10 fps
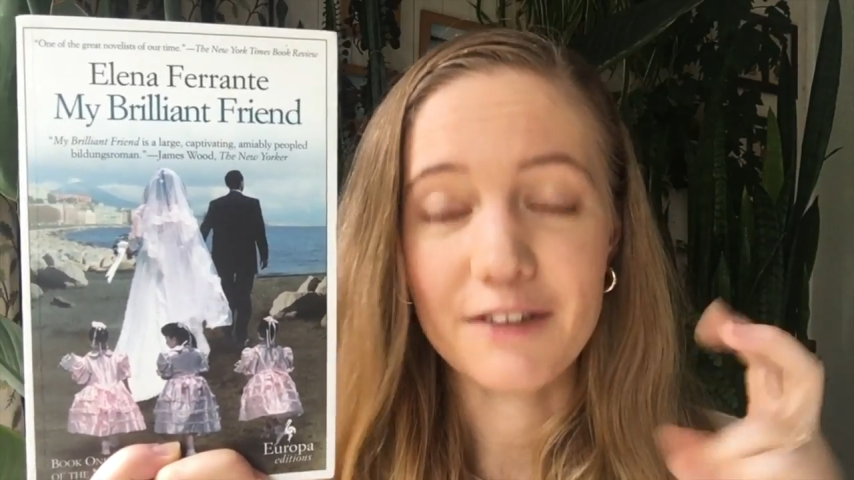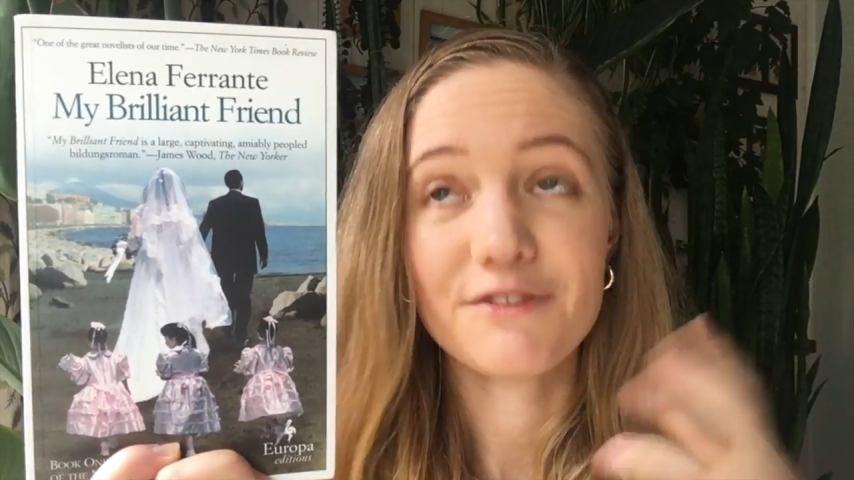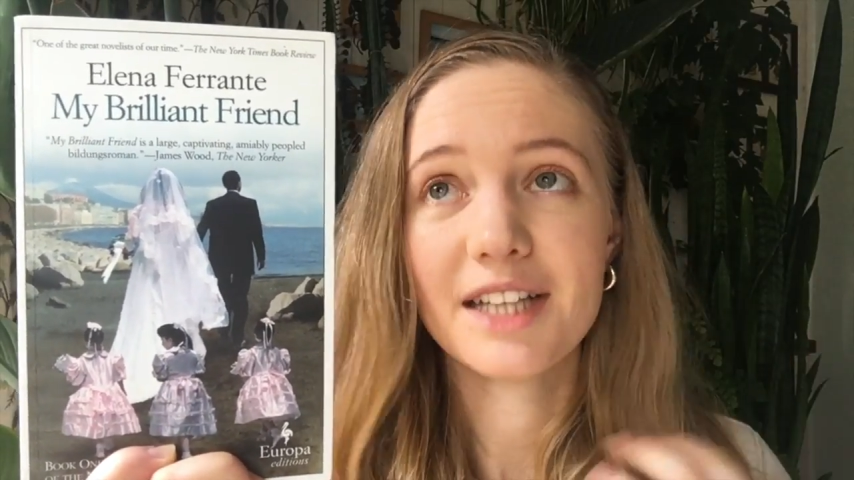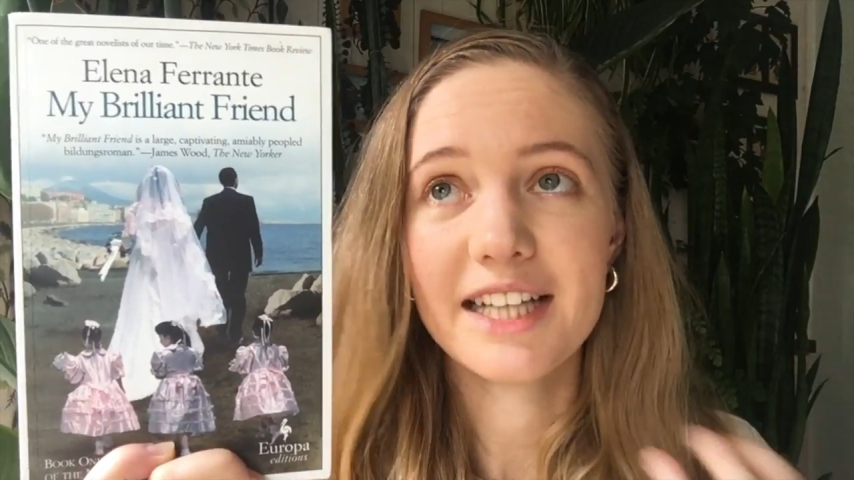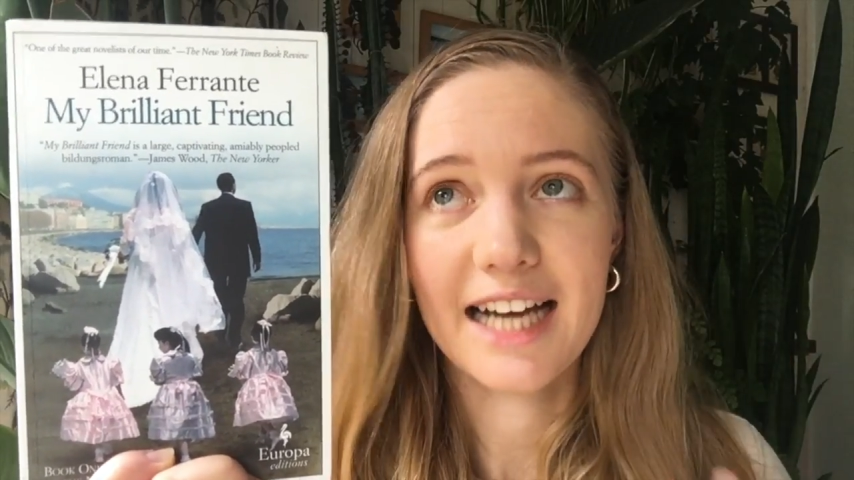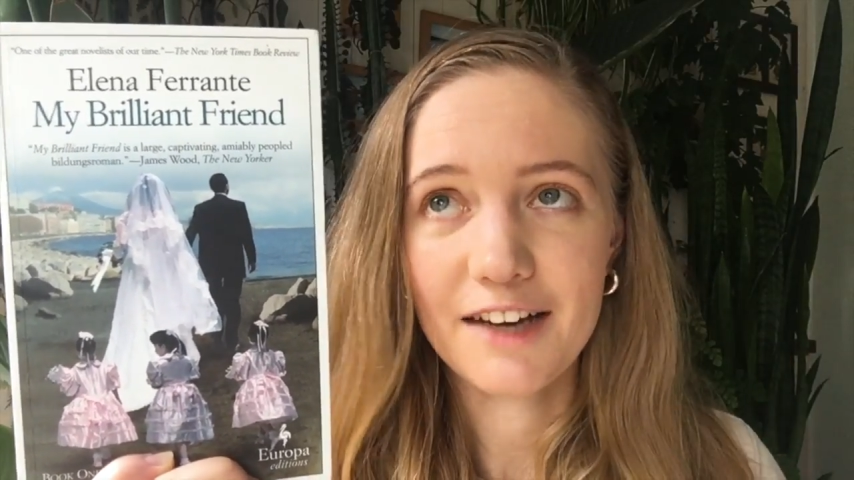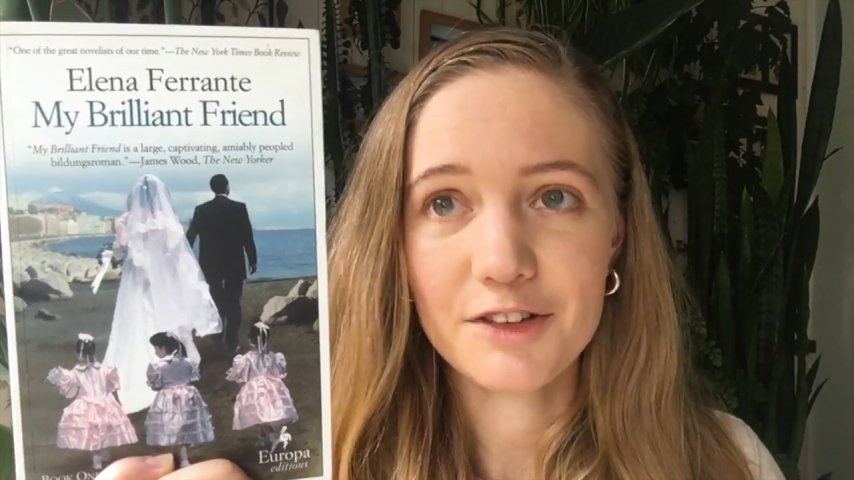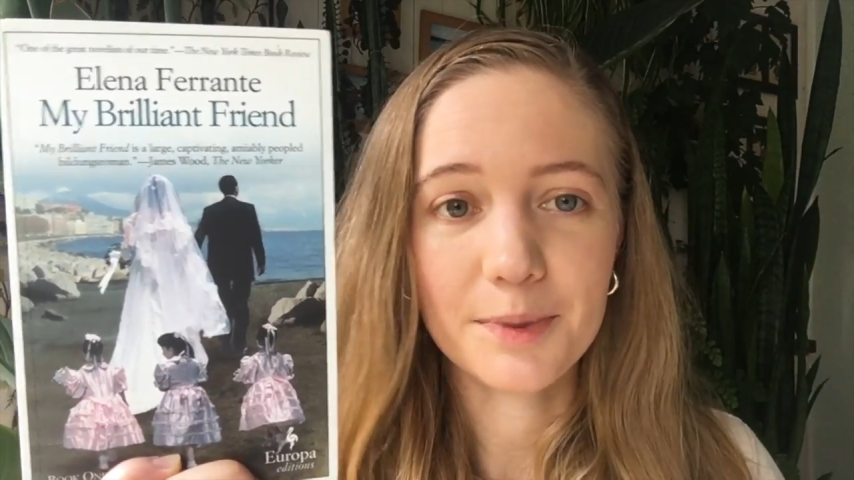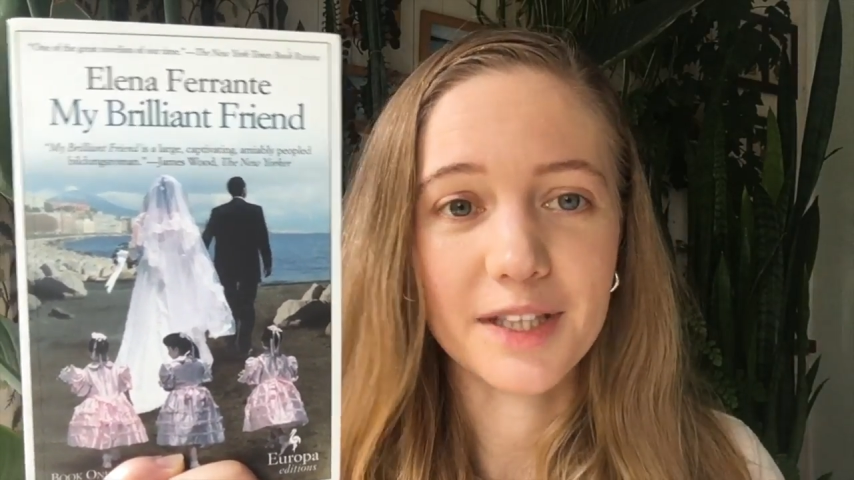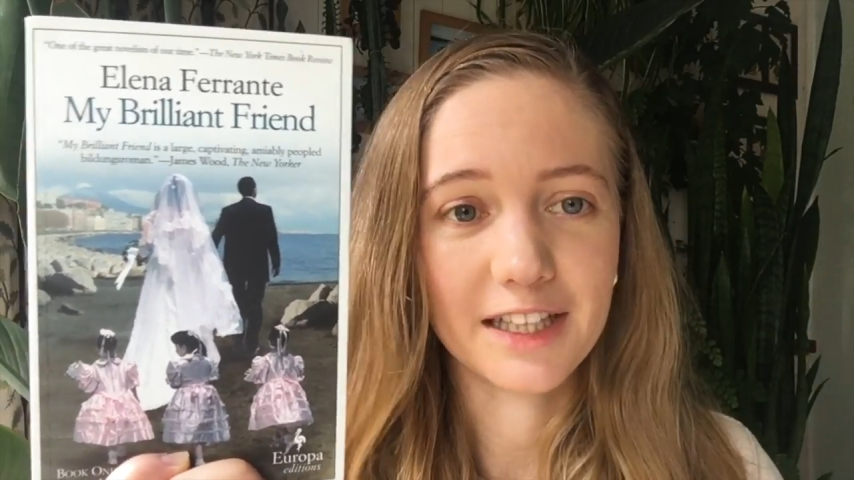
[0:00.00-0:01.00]
I feel like I have
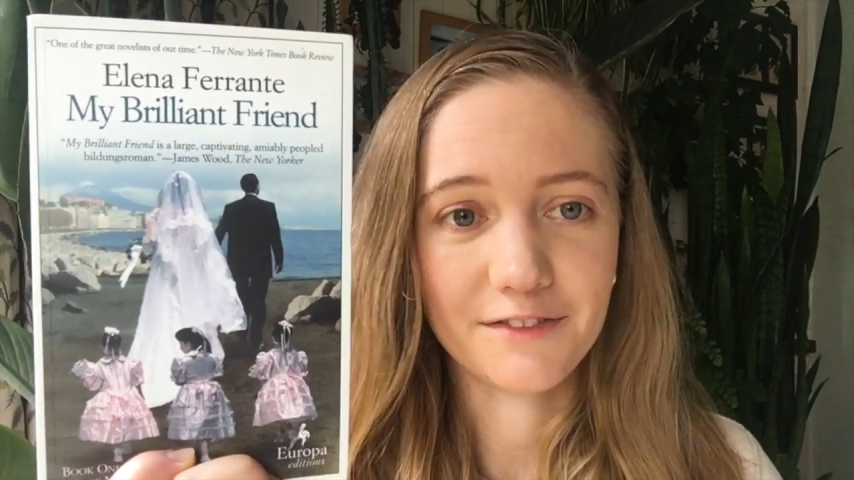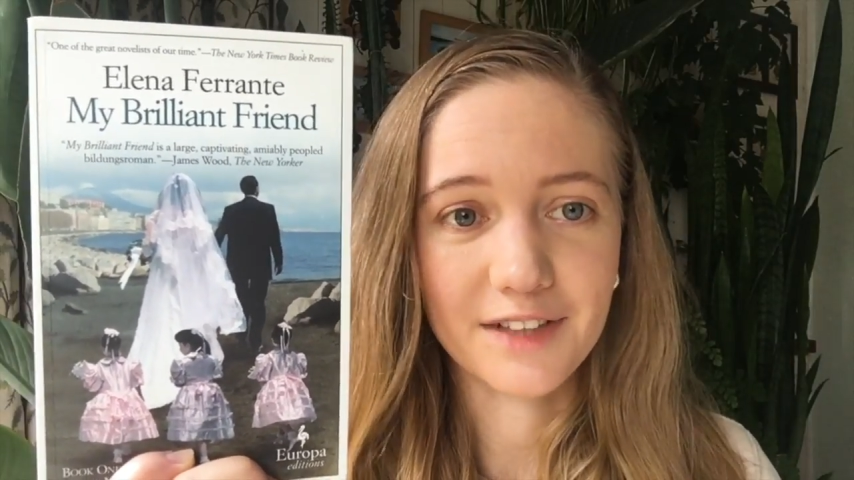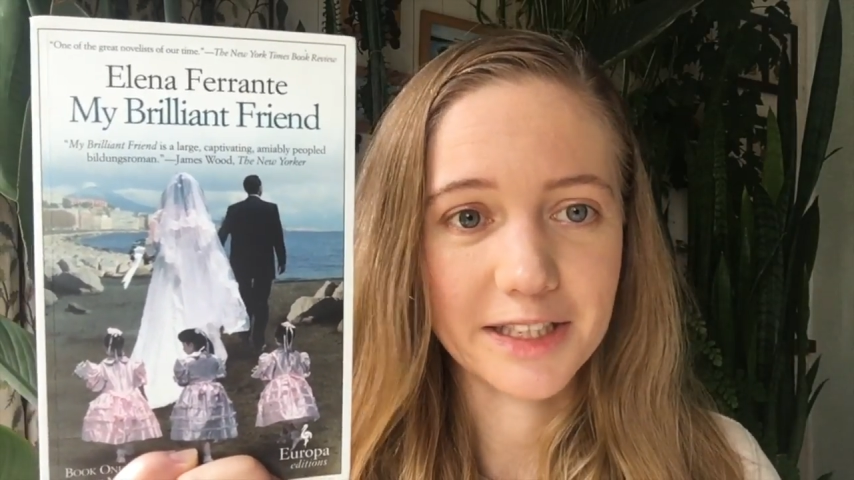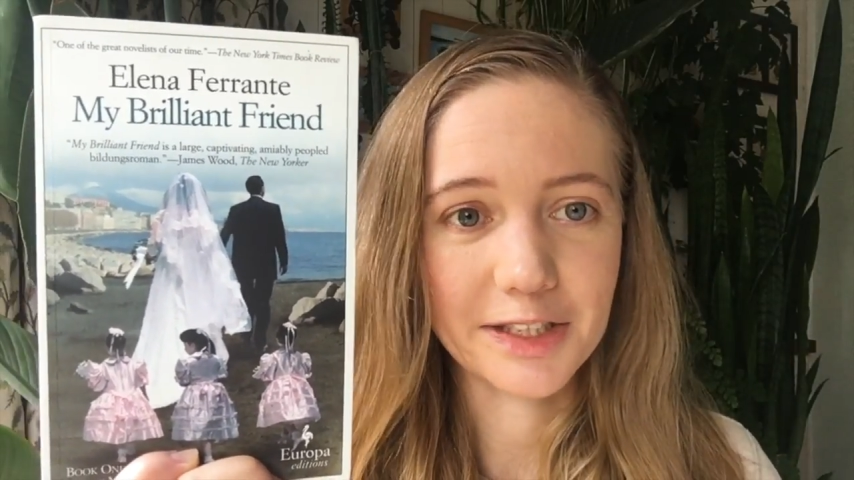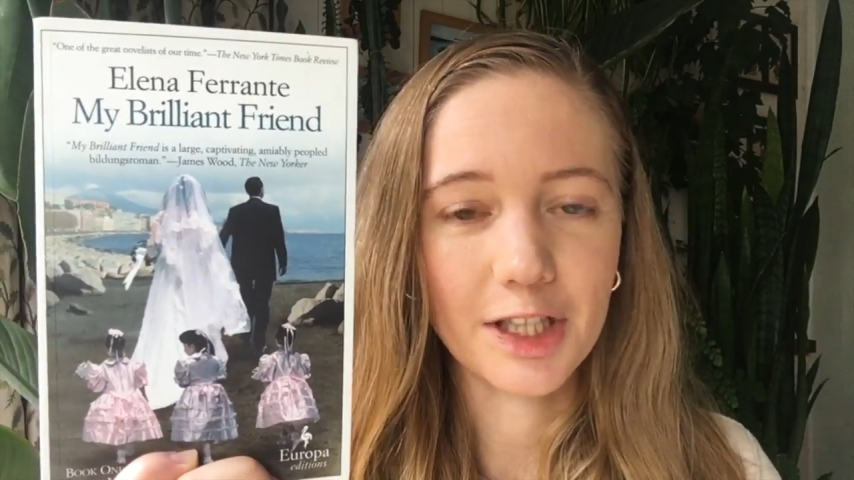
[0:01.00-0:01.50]
to put it in inverted